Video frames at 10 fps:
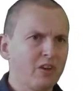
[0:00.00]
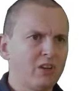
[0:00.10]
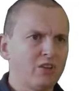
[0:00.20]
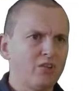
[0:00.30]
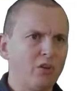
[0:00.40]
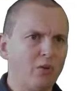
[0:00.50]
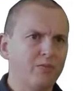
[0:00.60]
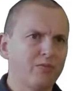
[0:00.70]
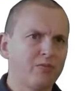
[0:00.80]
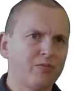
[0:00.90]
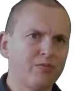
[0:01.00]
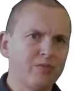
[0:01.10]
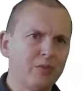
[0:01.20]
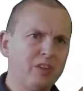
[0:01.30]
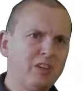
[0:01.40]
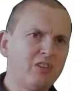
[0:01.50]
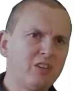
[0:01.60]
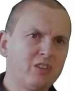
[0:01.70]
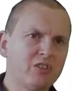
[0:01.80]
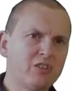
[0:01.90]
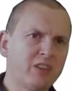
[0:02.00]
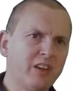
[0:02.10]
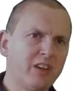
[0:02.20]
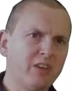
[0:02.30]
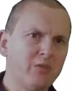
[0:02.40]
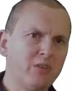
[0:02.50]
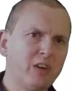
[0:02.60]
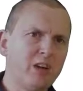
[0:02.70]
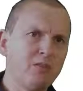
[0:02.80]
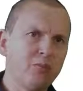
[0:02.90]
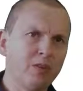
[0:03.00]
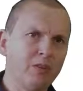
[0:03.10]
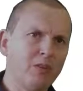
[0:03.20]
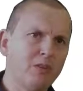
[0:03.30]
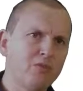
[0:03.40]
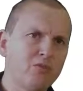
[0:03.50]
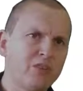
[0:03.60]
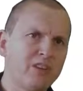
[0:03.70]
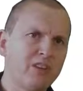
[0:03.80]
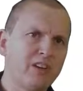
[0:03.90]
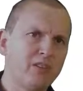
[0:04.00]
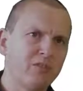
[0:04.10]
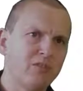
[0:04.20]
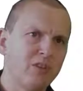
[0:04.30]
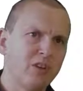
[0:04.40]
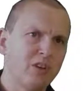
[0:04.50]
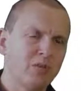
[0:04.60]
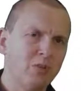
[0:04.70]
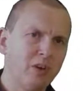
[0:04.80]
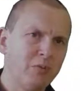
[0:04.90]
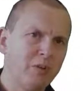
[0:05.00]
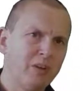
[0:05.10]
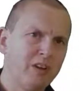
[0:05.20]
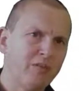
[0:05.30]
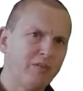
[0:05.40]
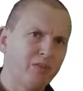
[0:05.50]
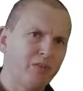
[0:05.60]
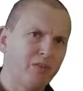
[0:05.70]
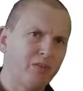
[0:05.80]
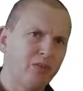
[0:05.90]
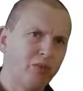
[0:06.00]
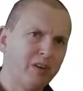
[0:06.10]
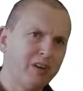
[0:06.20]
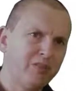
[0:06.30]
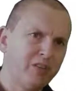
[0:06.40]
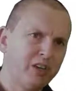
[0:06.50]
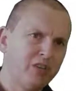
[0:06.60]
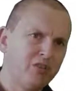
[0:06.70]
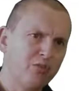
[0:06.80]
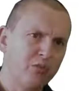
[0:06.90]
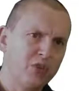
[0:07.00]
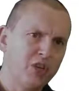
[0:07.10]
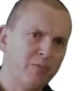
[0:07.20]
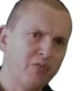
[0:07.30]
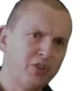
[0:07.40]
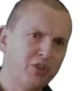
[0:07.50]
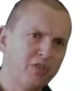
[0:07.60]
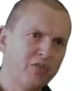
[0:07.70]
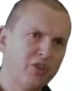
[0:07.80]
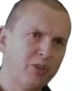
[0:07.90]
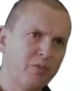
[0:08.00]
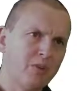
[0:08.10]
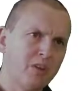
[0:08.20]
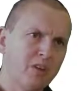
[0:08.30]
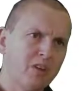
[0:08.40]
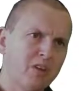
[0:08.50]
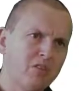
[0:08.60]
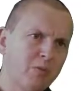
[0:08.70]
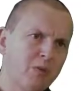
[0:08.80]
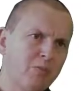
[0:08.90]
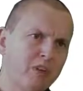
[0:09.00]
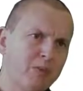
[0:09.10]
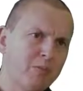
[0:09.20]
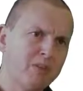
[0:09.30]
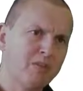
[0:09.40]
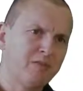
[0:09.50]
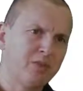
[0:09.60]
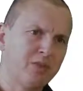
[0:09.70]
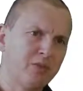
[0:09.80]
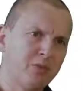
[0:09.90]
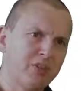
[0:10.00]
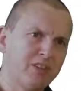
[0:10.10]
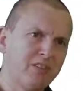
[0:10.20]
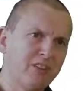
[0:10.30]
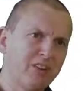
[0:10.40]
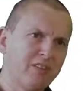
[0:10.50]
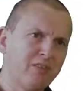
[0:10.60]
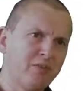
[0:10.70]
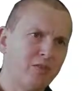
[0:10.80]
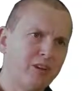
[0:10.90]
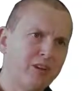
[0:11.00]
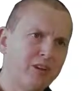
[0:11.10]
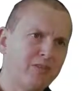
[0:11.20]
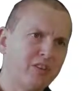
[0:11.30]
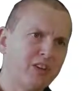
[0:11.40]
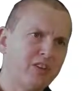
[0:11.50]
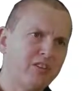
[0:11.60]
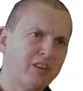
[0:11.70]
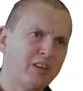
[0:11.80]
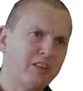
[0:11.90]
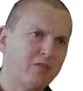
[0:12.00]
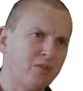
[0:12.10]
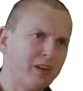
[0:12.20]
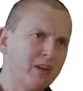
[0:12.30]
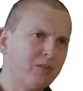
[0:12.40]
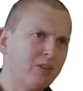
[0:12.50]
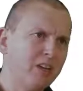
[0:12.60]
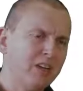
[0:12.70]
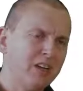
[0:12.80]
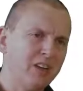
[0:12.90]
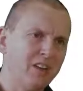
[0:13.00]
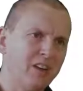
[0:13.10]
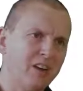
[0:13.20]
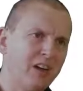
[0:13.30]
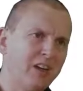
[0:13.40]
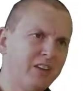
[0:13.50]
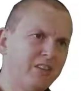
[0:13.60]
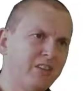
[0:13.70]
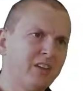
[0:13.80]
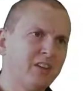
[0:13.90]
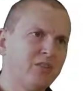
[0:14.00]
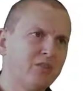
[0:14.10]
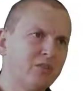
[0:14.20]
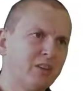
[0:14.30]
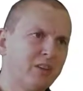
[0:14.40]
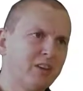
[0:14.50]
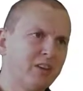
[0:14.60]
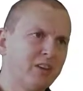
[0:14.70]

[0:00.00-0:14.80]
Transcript: So, with these costs taken into account, we use three scenarios. One where we have no RF connection, so a cheap version of the chip, a somewhat more expensive version which has 4 RF connections in and 4 out, and then a high-end photonic